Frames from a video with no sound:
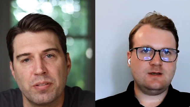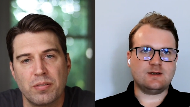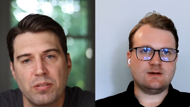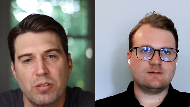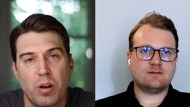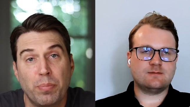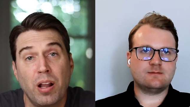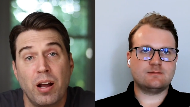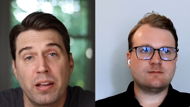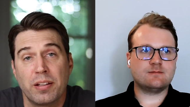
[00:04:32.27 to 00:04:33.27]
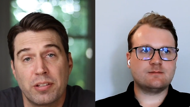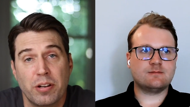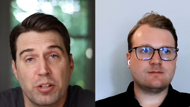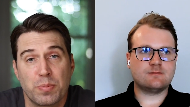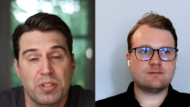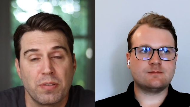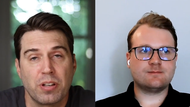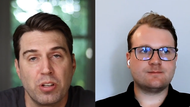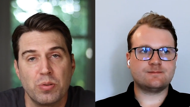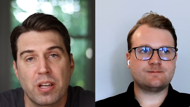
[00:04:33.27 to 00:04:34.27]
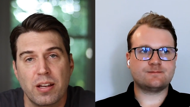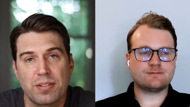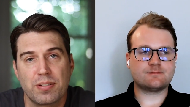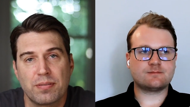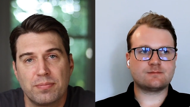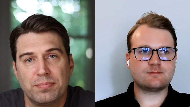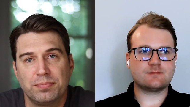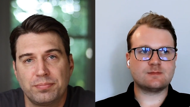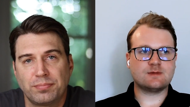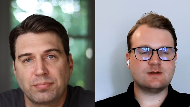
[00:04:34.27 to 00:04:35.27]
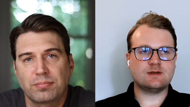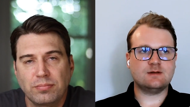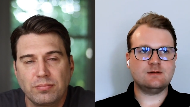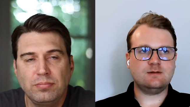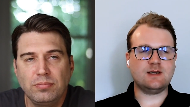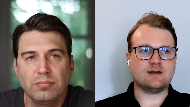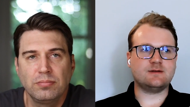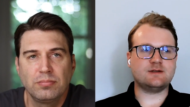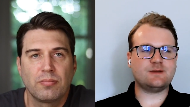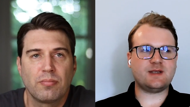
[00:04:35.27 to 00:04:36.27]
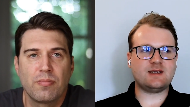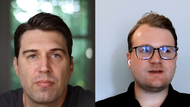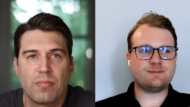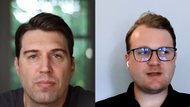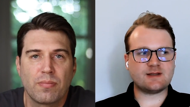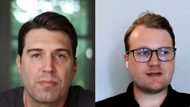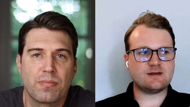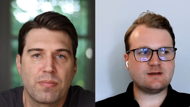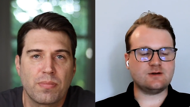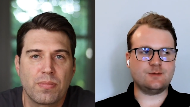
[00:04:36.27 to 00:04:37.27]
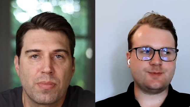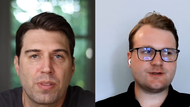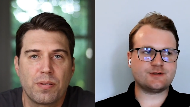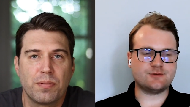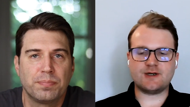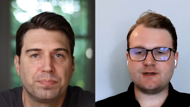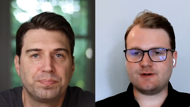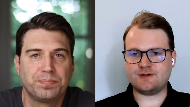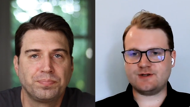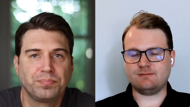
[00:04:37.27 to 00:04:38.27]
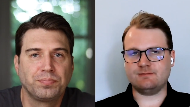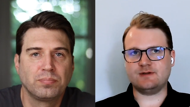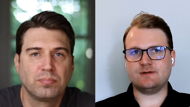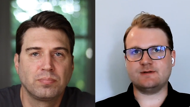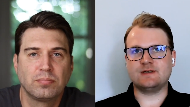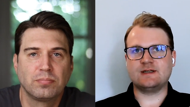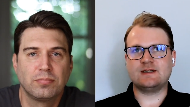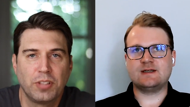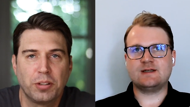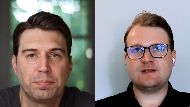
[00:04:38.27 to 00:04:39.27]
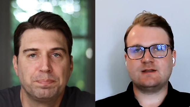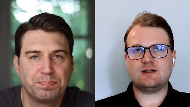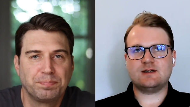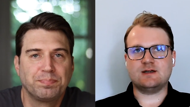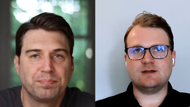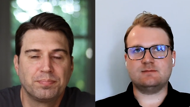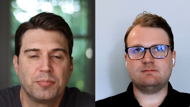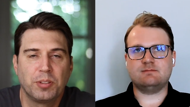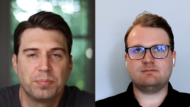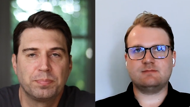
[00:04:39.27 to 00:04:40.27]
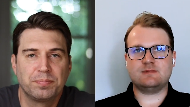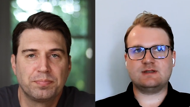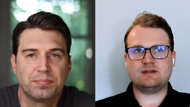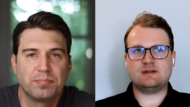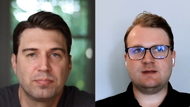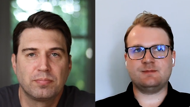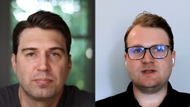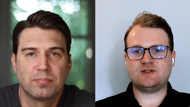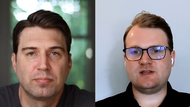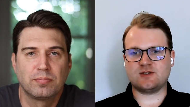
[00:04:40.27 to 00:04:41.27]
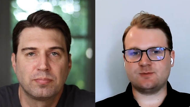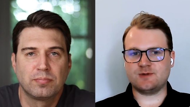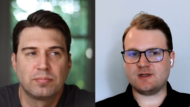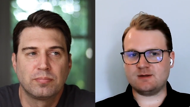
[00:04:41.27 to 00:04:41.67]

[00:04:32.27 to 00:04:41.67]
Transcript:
Speaker 1: yeah. applying it to their specific use case.
Speaker 2: Yeah, it's a bit it's a bit like a you know a personal trainer at a gym. You know, yep. Um, they might see someone